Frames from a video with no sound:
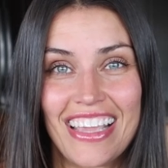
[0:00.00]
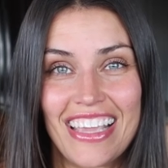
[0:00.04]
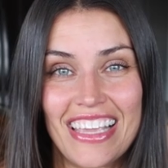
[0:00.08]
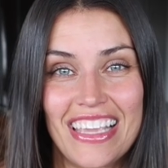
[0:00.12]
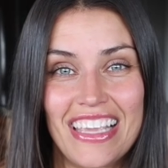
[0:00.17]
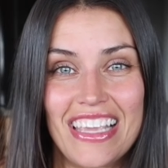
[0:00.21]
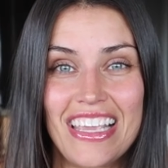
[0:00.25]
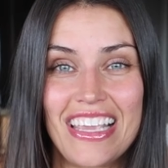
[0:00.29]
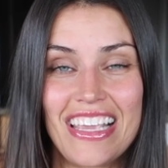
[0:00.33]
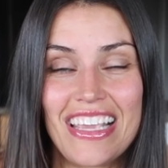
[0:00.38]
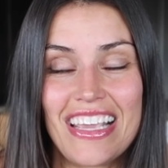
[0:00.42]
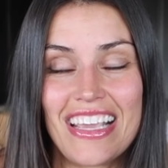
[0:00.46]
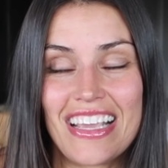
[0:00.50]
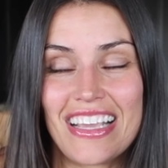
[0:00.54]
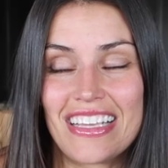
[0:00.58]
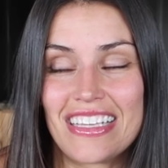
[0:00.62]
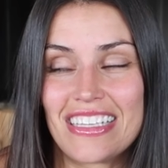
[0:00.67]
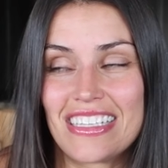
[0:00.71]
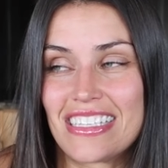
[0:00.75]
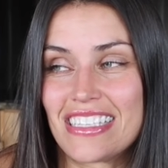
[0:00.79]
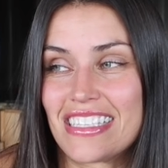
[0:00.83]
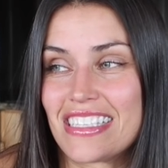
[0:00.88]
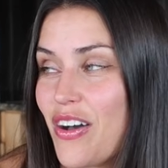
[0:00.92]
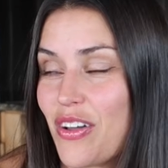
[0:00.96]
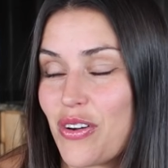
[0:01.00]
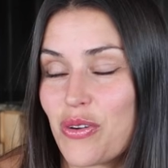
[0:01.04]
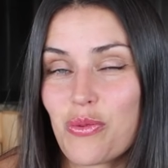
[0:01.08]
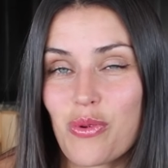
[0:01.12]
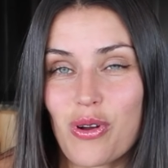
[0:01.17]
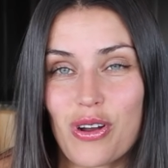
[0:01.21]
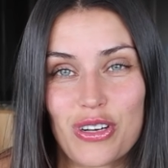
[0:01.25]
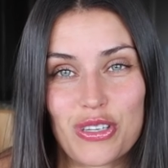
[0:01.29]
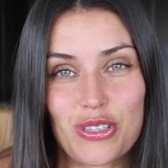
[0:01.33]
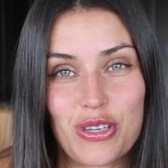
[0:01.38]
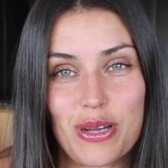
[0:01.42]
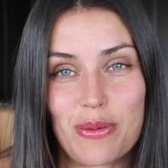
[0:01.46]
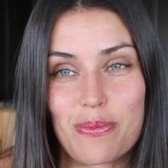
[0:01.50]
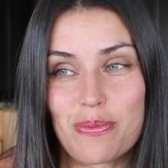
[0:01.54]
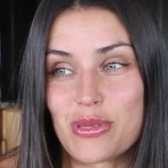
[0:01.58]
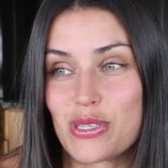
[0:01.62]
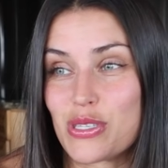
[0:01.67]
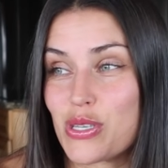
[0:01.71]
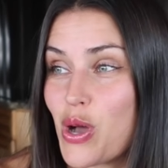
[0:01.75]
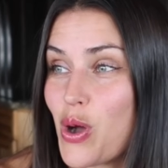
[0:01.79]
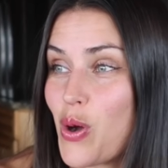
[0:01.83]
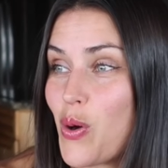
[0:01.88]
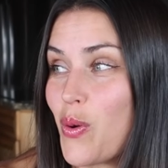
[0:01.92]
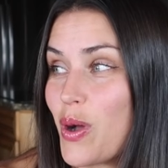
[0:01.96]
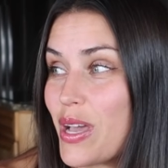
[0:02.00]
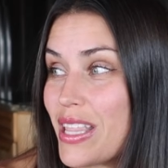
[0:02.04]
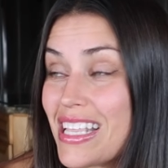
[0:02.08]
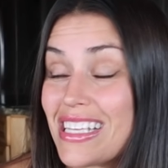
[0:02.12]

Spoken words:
He is on a work trip, so